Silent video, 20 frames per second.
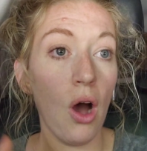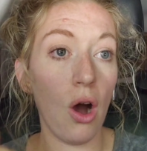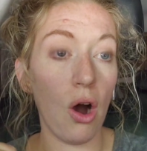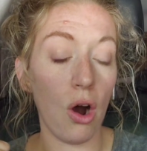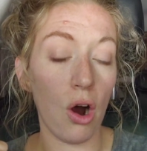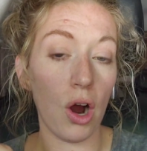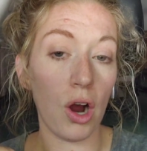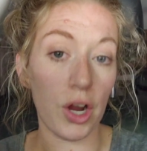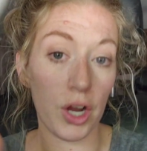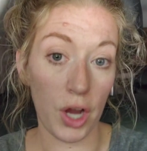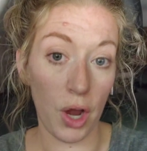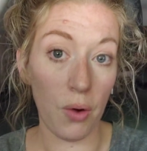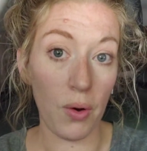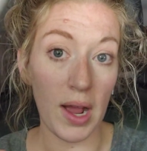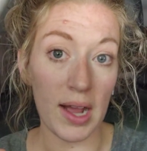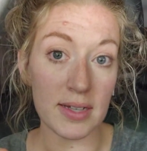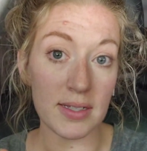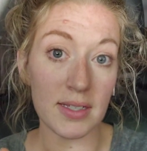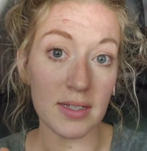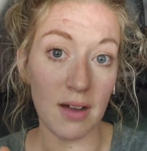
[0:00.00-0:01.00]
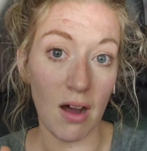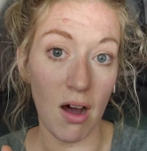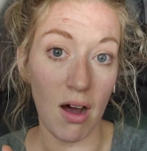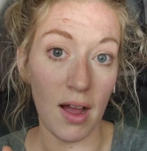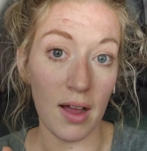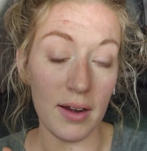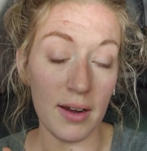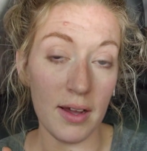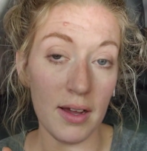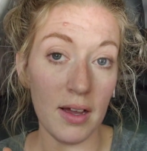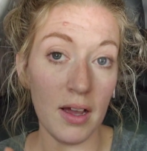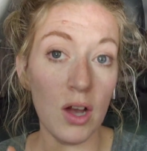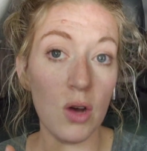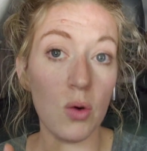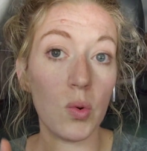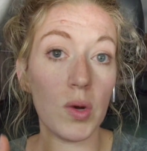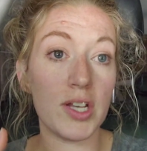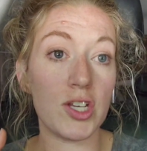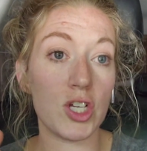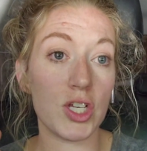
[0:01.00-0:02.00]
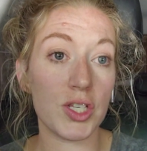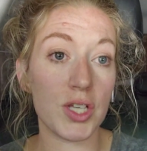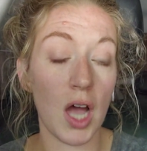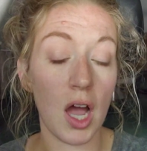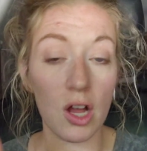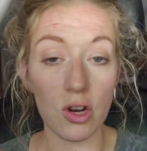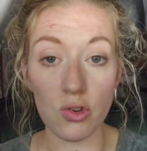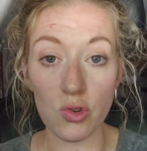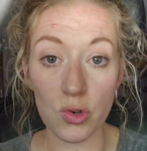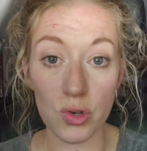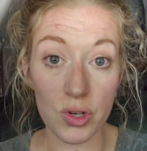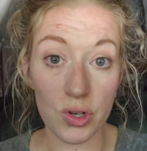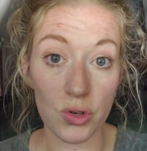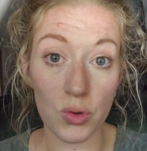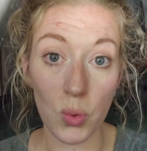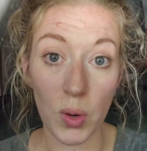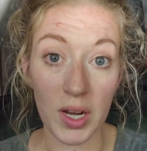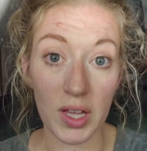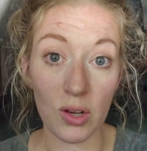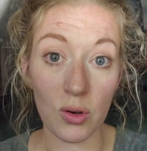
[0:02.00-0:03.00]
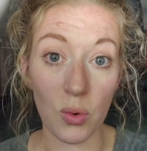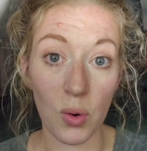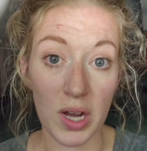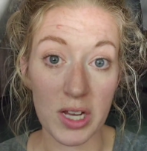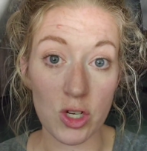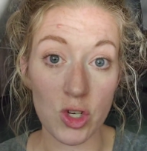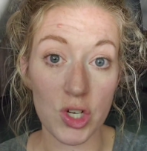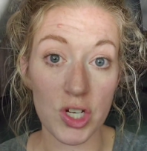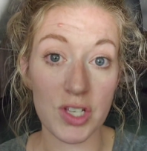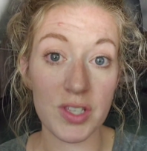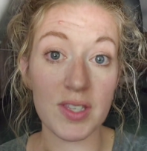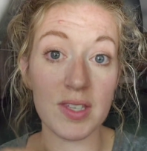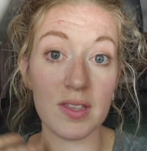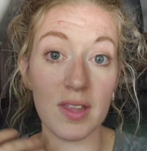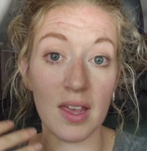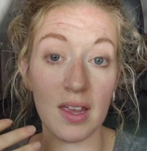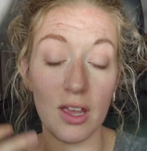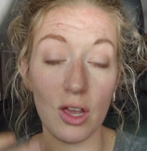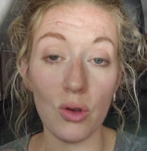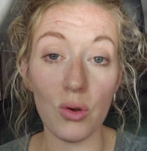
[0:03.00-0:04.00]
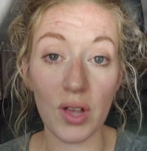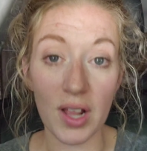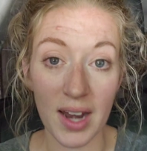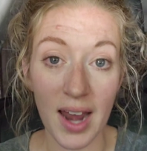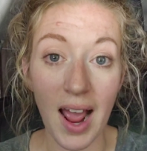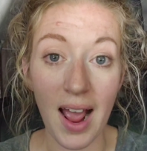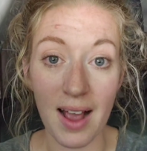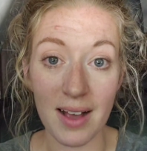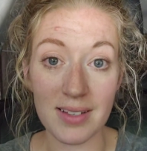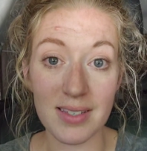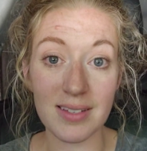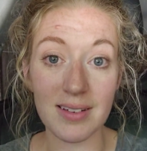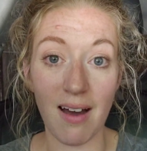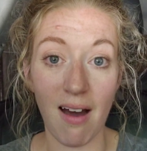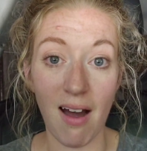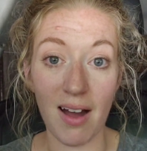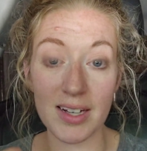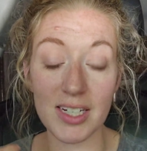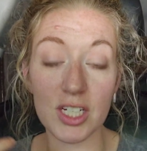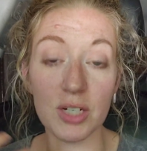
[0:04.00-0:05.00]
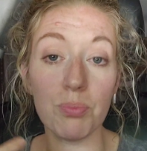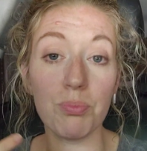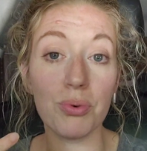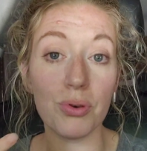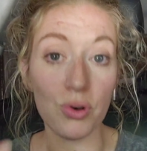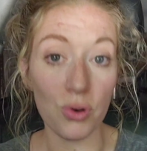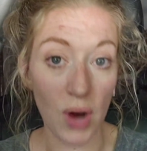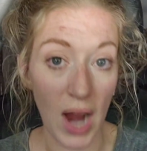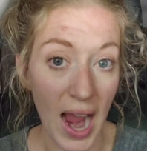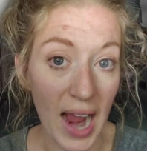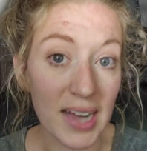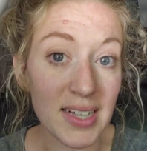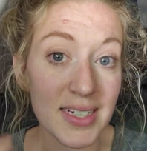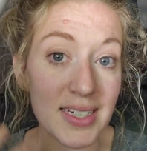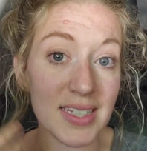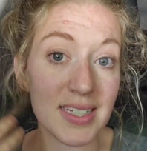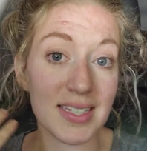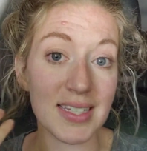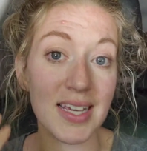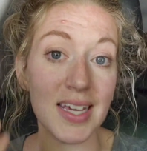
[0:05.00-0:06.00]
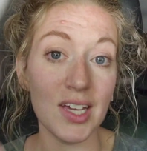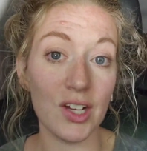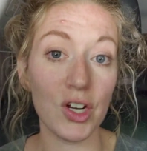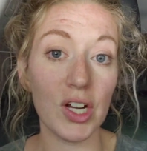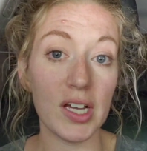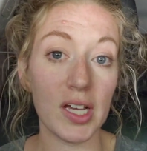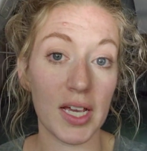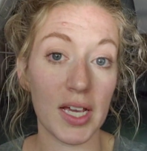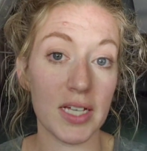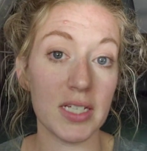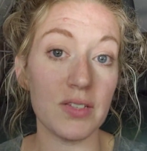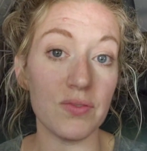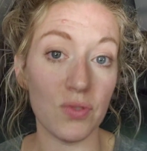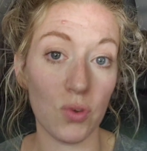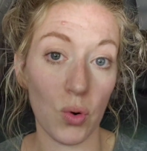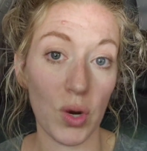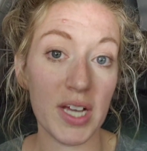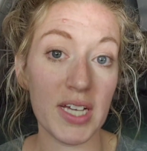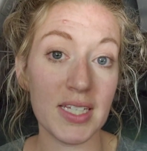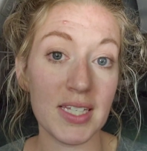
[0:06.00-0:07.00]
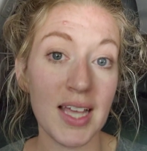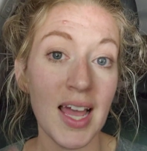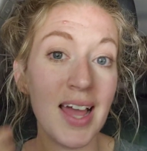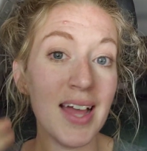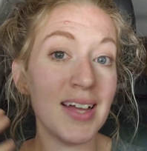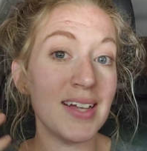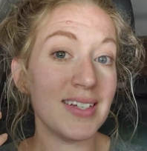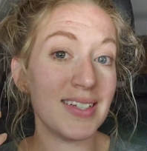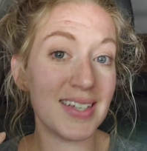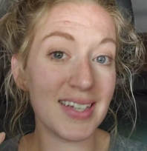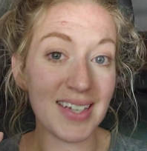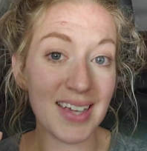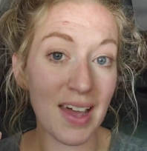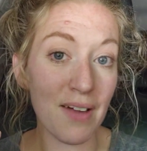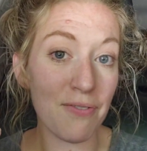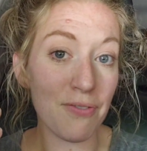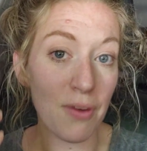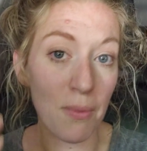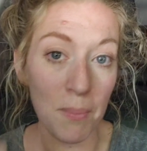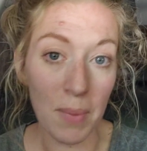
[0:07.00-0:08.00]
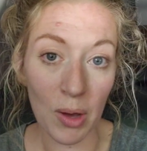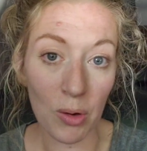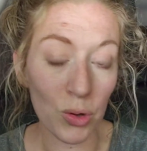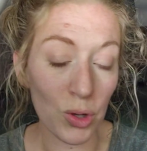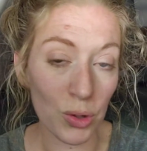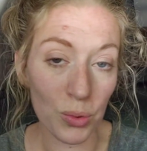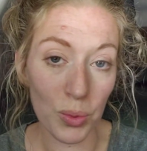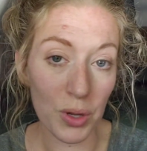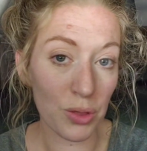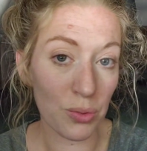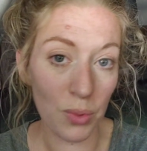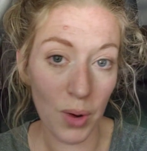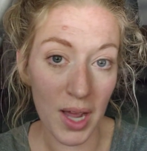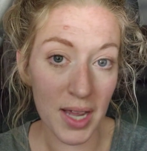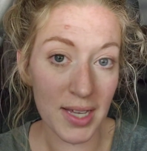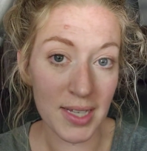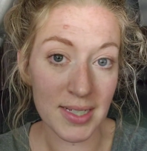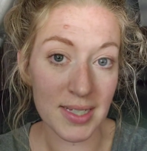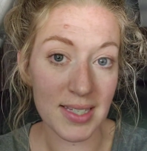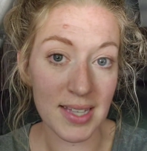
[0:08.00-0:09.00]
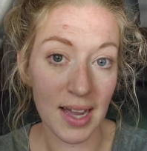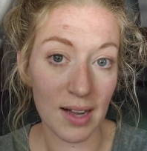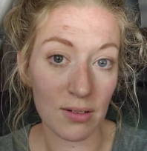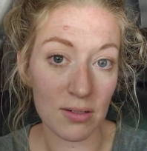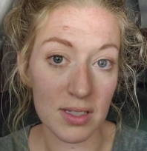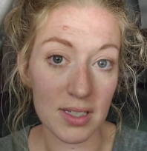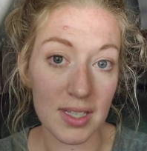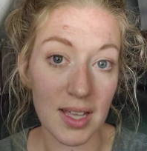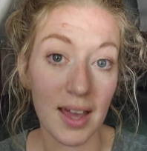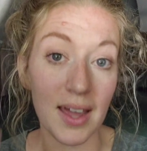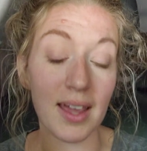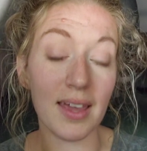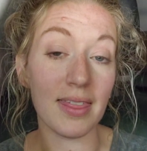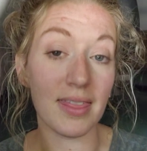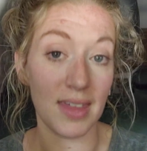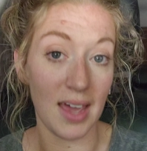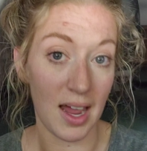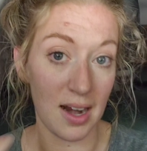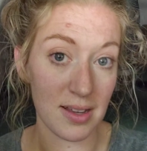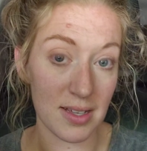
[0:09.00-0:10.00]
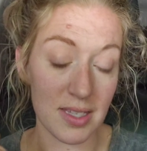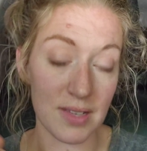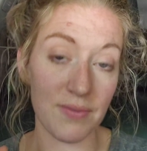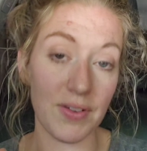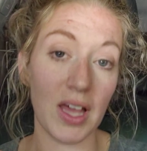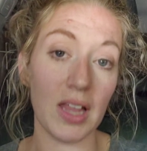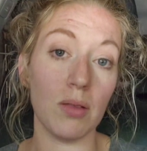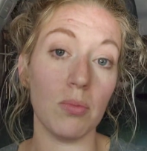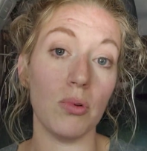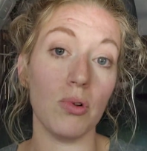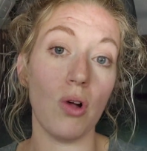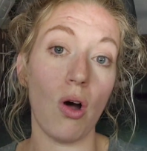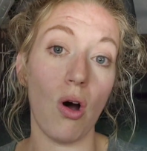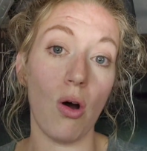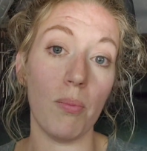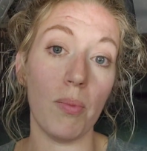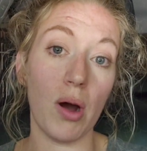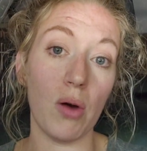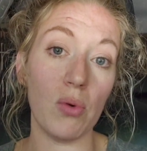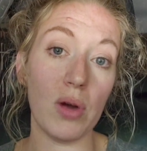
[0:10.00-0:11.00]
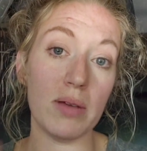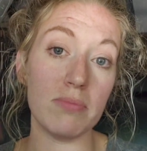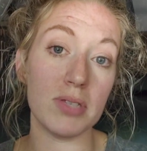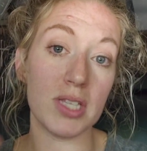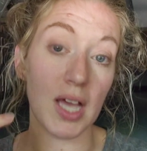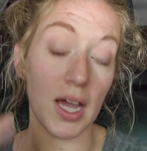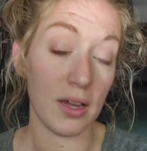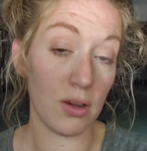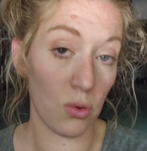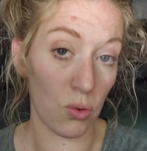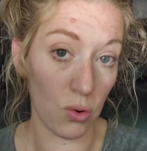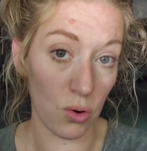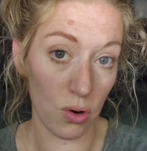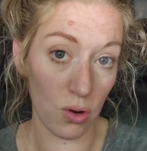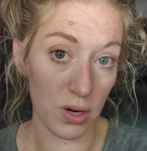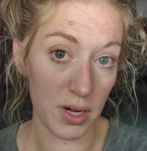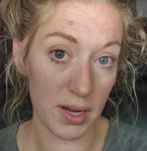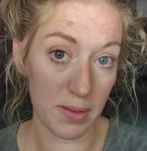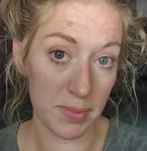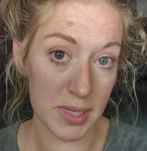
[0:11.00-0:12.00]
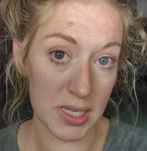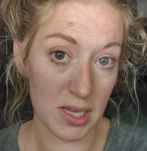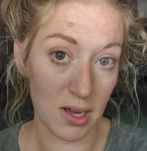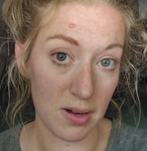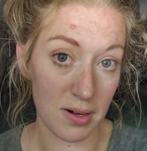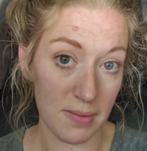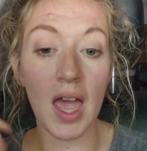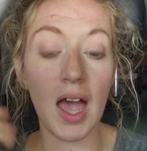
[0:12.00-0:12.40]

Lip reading: are Go Ask God, which is 120 questions that you can ask God to practice hearing his voice, to get familiar with what he sounds like. That is available on my website or on Amazon.